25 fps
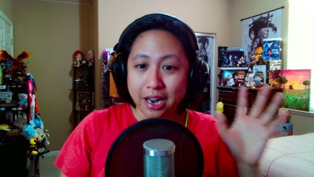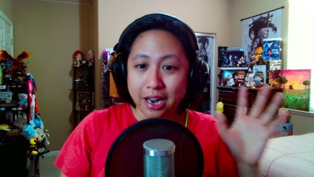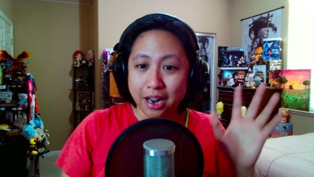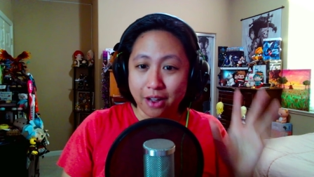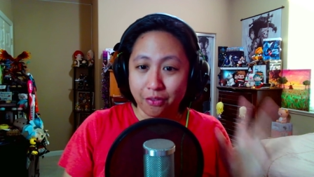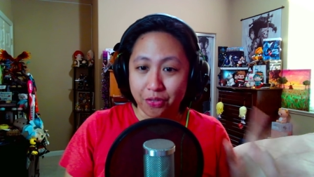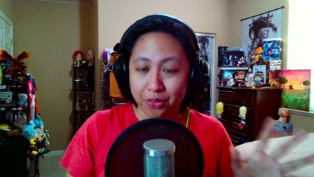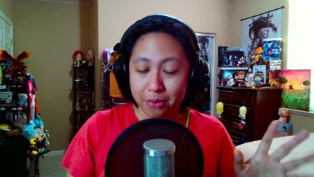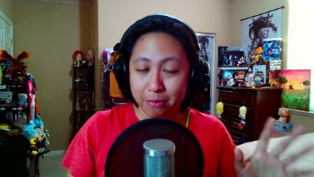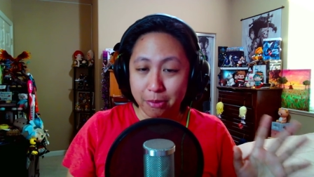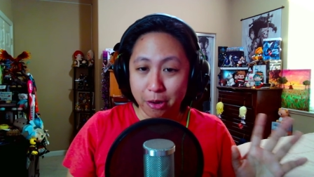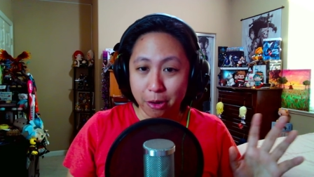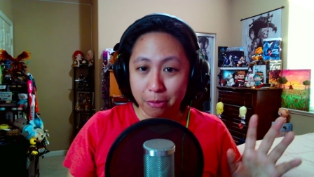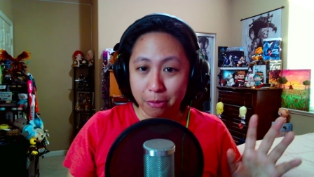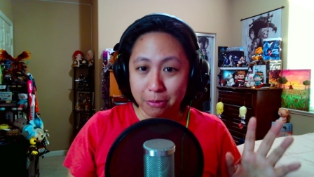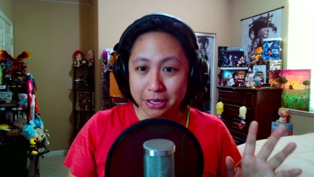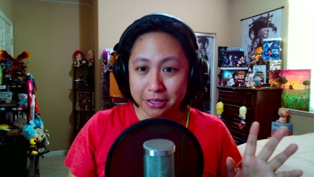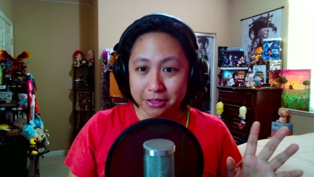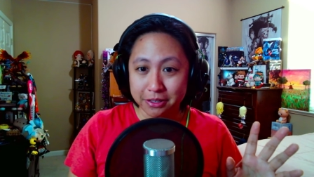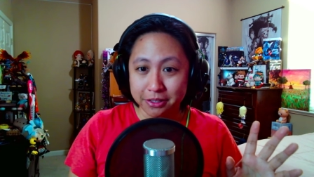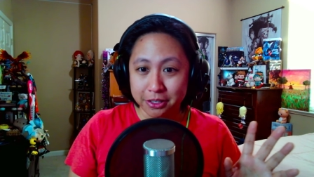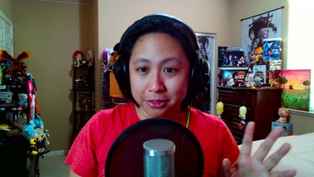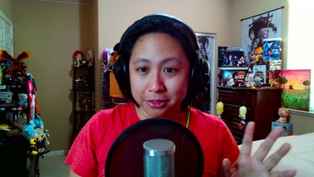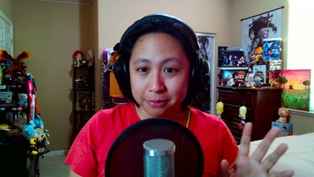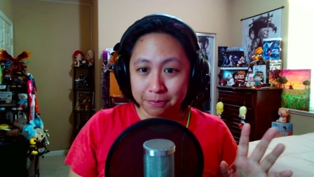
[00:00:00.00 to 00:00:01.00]
at the
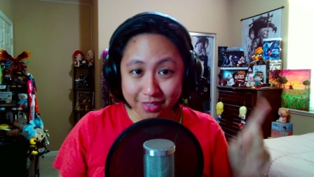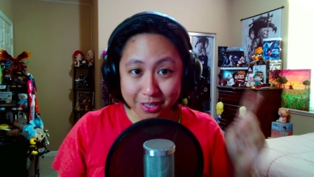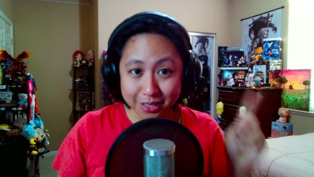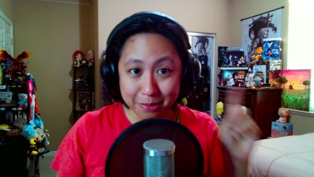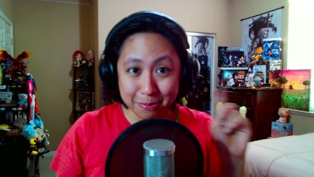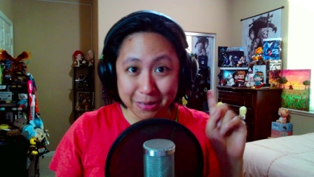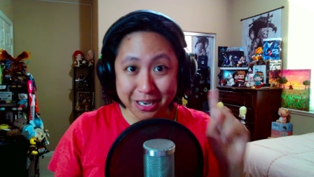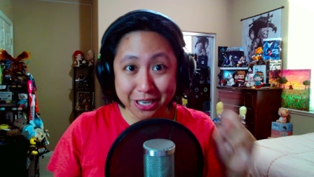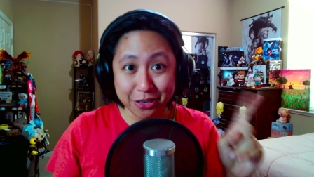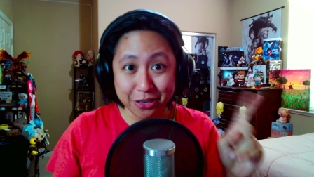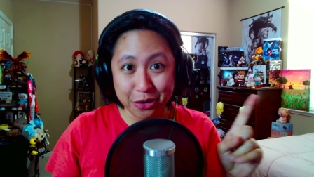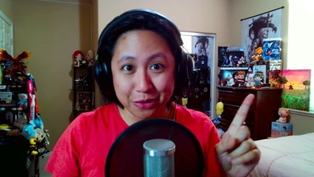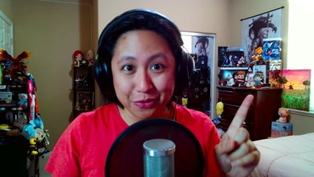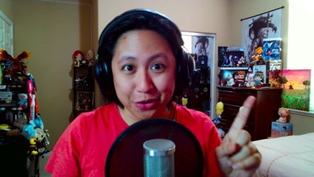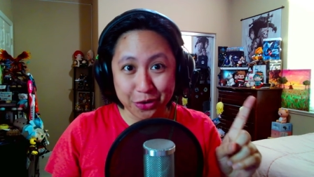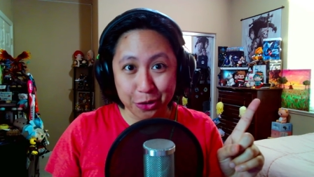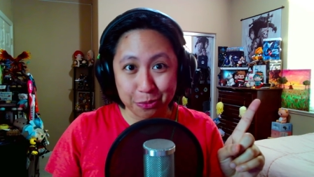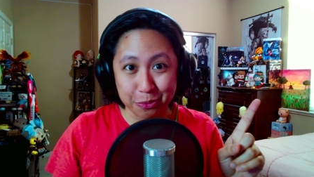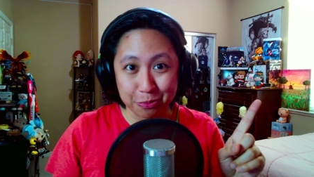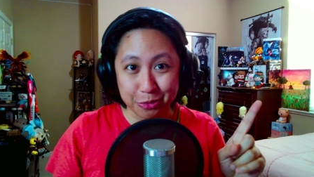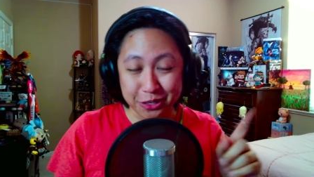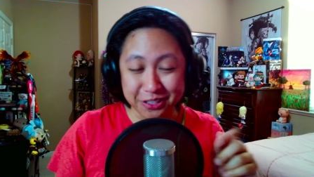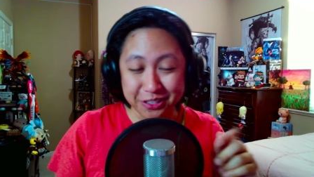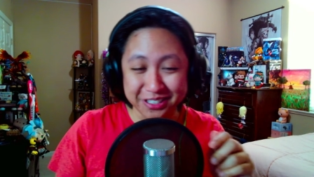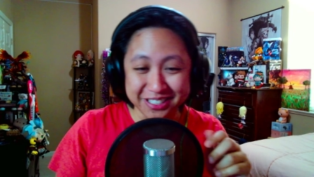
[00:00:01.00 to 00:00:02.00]
moment, but I do have
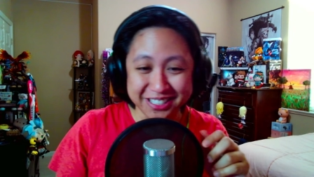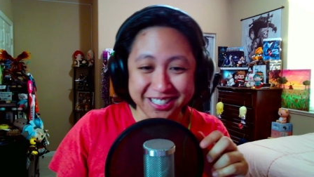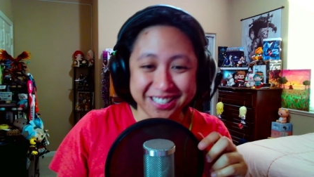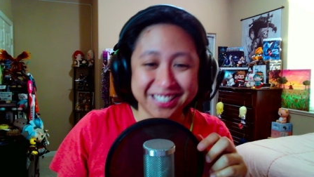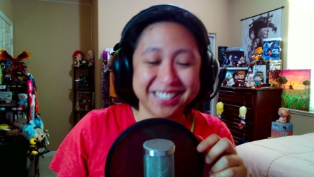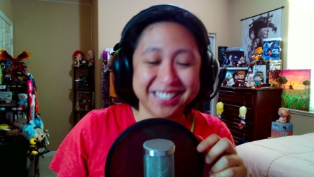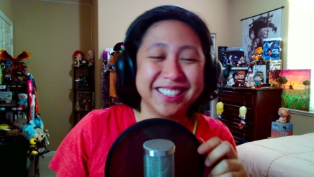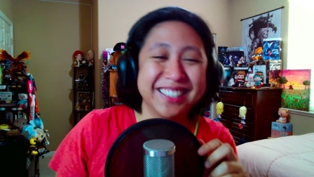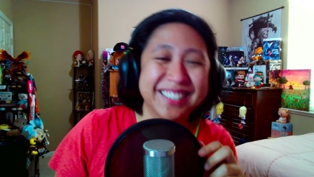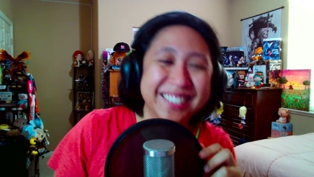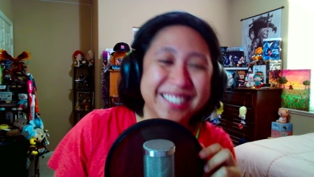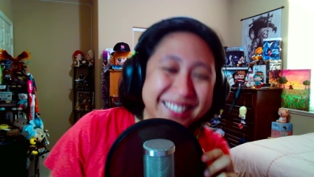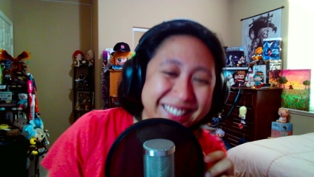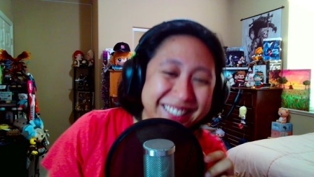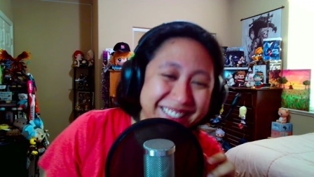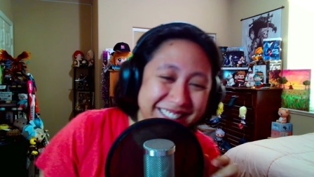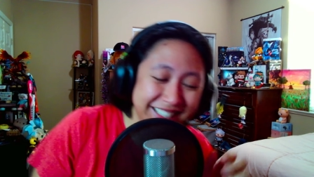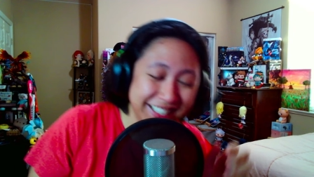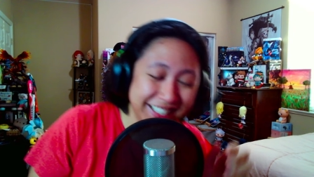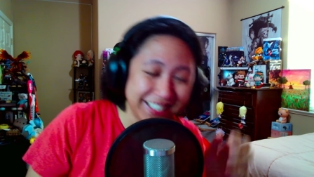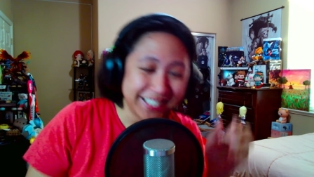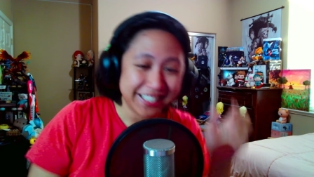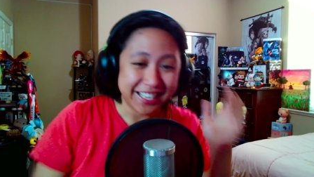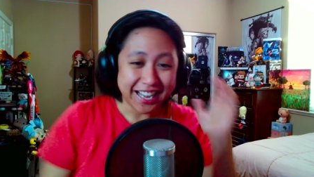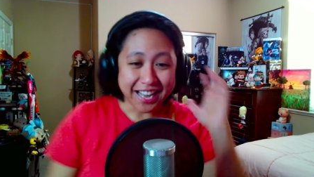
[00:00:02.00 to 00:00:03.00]
art books.
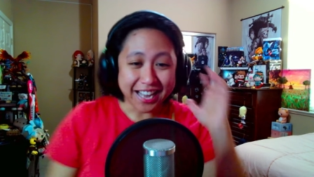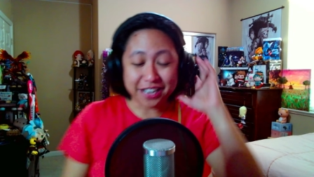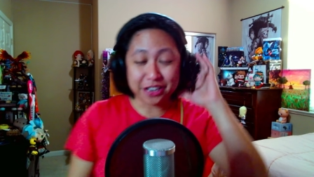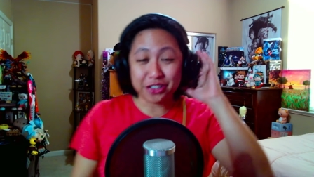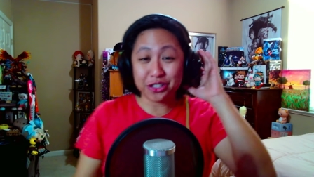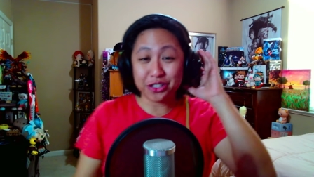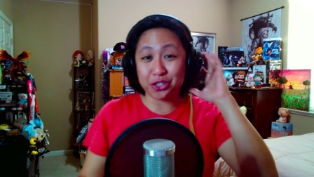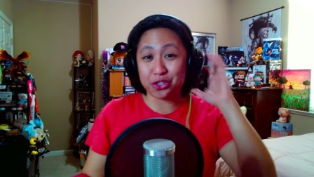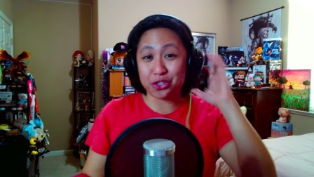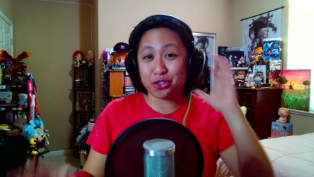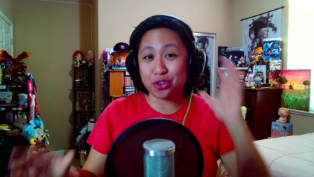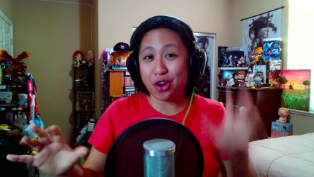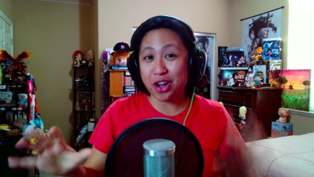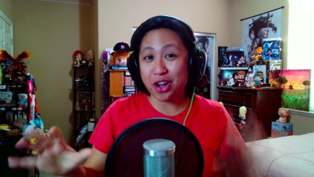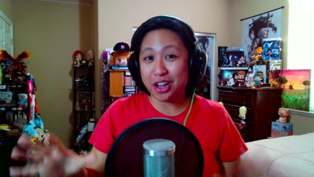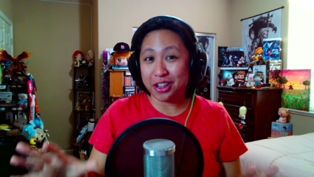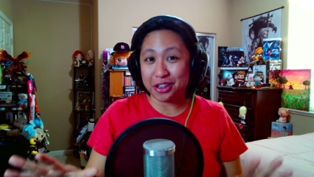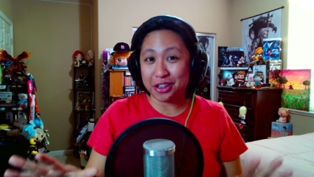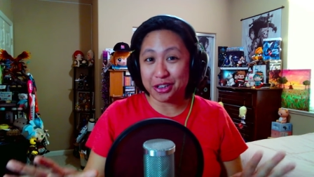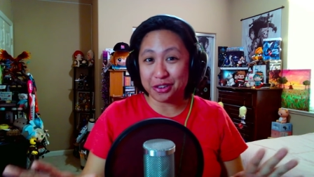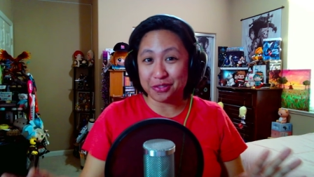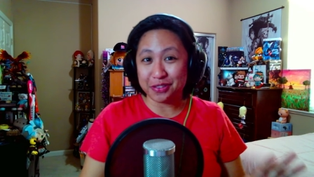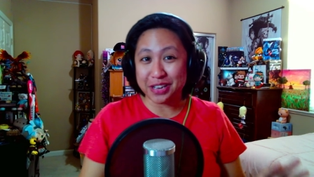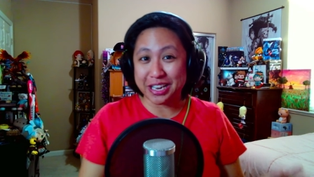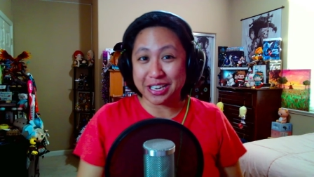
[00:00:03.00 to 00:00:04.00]
And I used to draw a
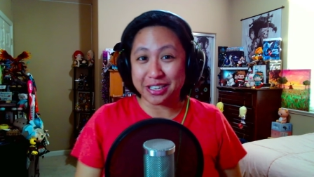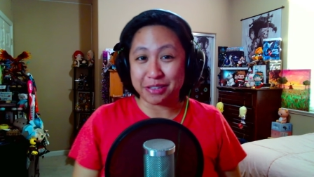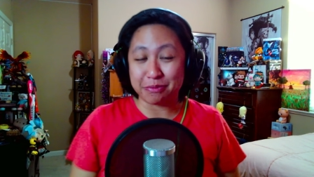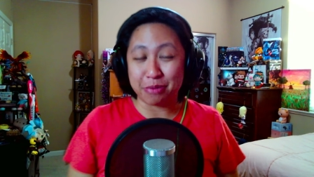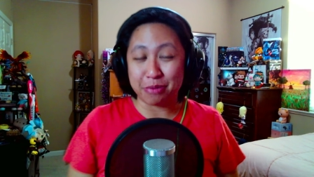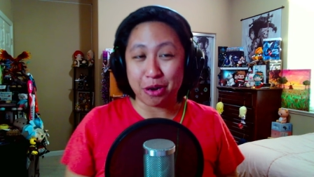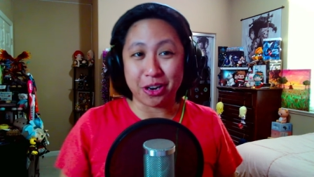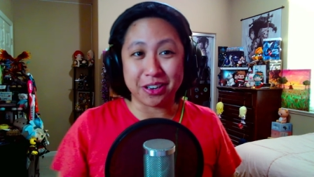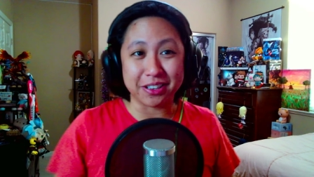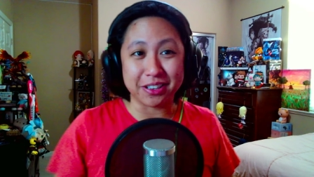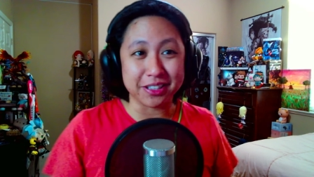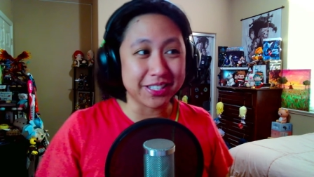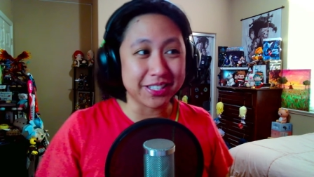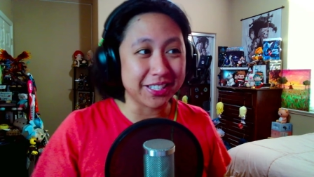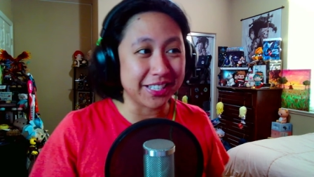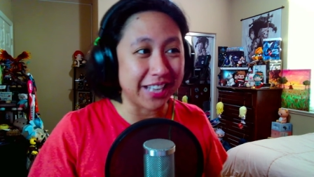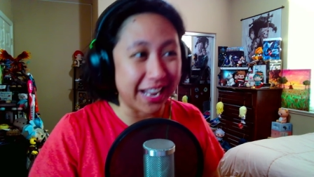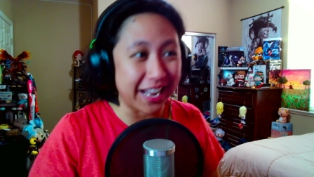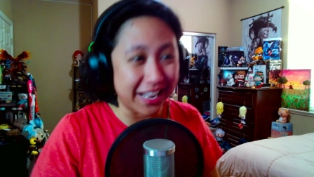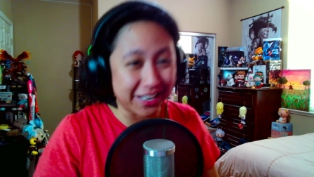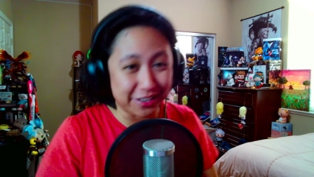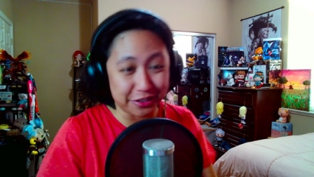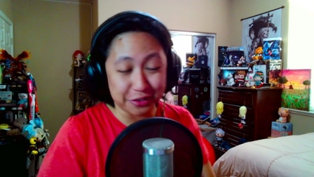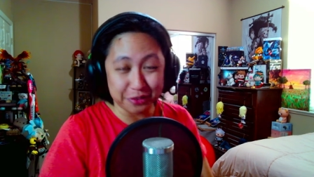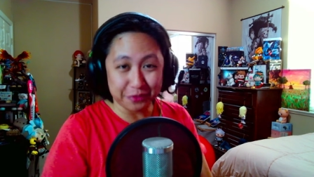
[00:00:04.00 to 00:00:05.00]
lot of Kingdom Hearts
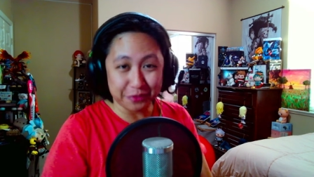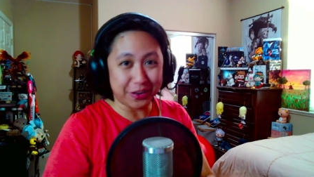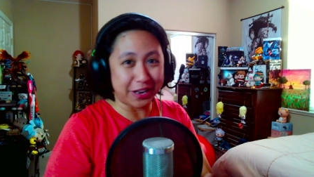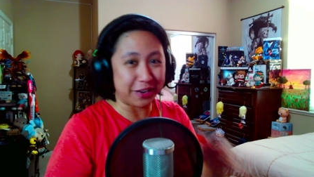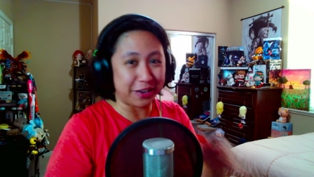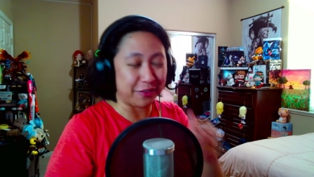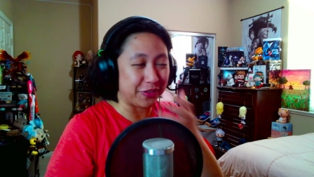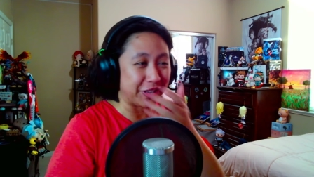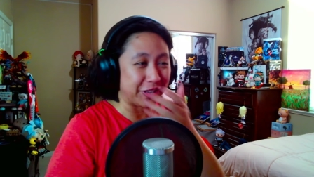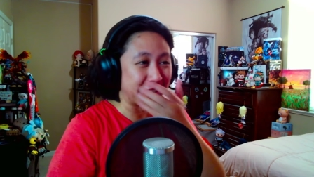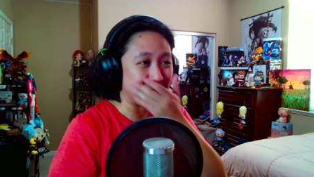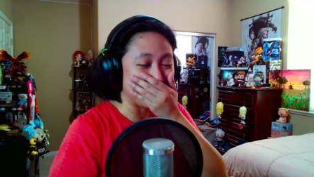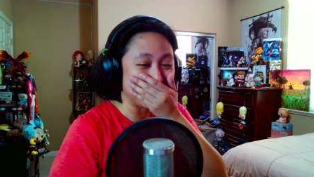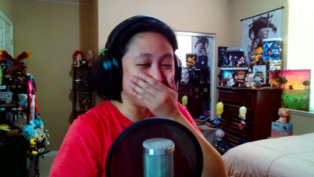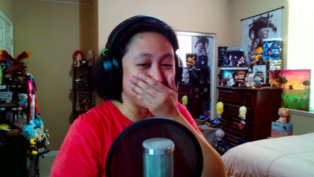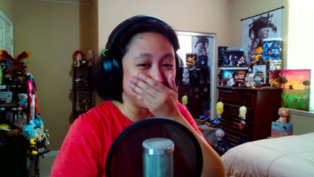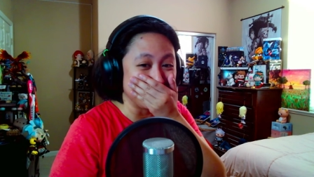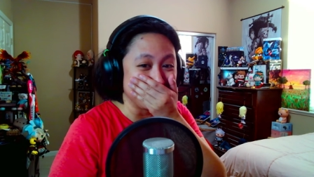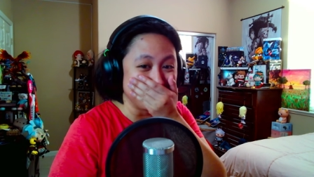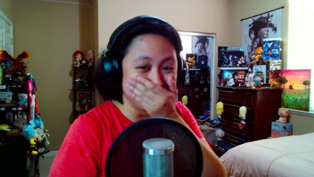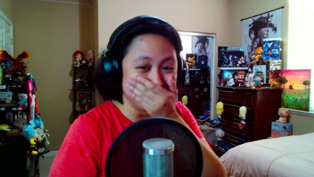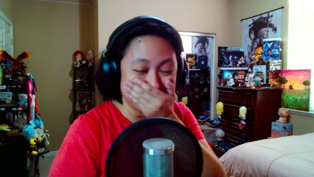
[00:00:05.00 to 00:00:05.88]
and fan fiction.